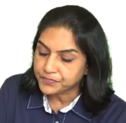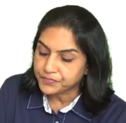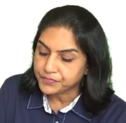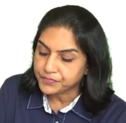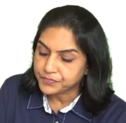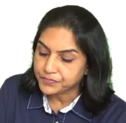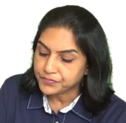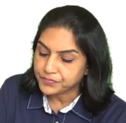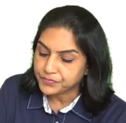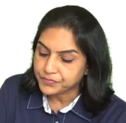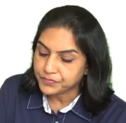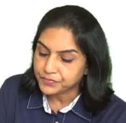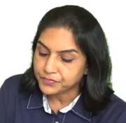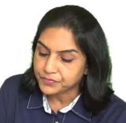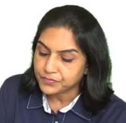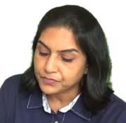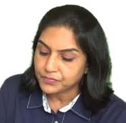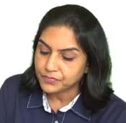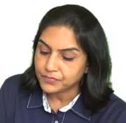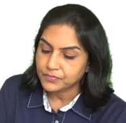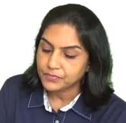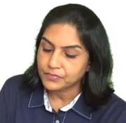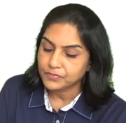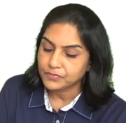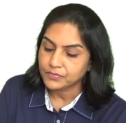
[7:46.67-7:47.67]

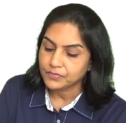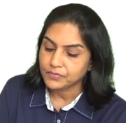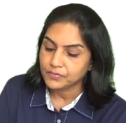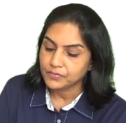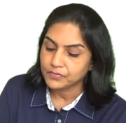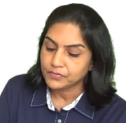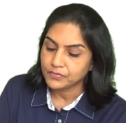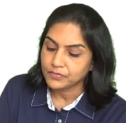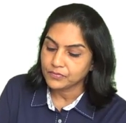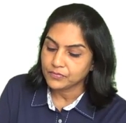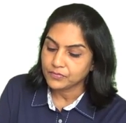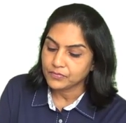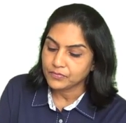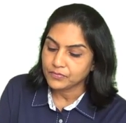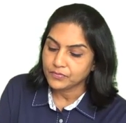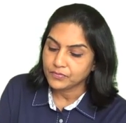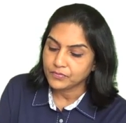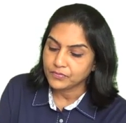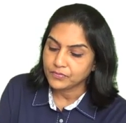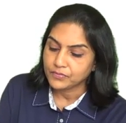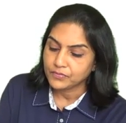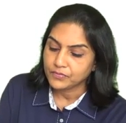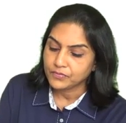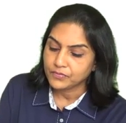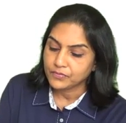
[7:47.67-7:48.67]

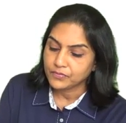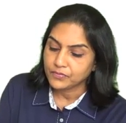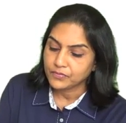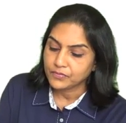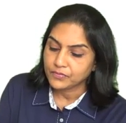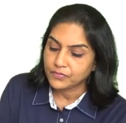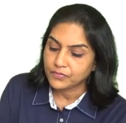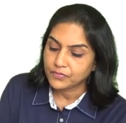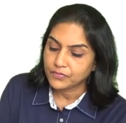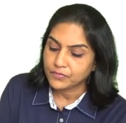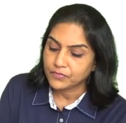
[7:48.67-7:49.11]
(no one is talking)